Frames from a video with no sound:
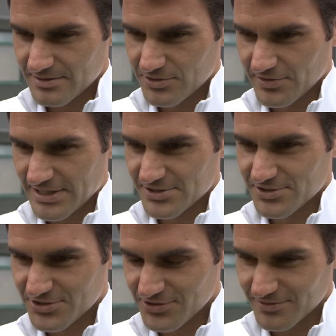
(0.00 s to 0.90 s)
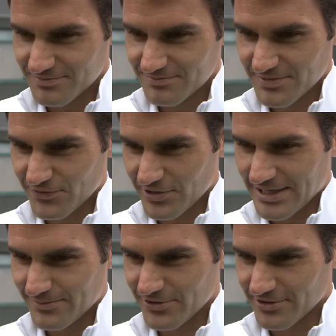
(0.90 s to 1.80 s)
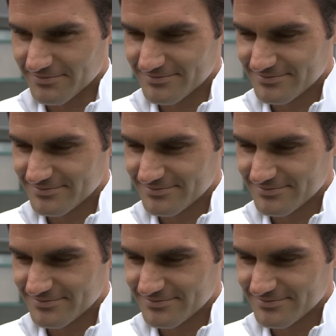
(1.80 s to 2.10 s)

two thousand two, before Hamburg.